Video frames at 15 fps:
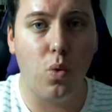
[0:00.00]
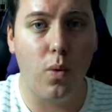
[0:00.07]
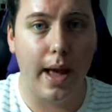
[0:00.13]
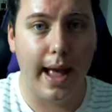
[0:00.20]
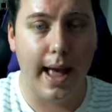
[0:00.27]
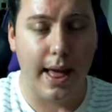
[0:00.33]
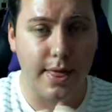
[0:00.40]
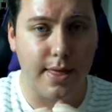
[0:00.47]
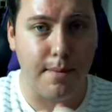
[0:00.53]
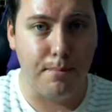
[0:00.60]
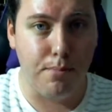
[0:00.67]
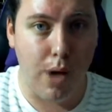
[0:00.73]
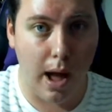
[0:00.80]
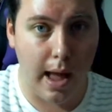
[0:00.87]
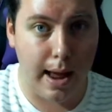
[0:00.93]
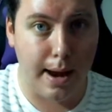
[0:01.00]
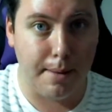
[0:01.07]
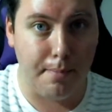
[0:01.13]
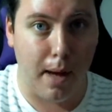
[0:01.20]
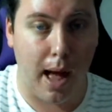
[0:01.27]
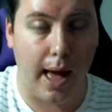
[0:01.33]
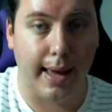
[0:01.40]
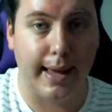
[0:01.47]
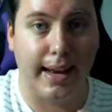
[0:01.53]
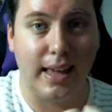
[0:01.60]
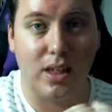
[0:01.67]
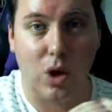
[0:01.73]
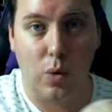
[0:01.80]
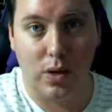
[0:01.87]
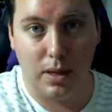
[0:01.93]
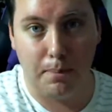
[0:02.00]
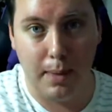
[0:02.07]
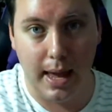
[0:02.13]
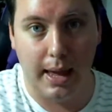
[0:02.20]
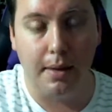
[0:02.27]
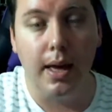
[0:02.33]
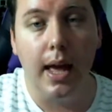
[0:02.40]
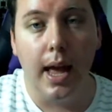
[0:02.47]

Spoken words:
where the main market is going to be.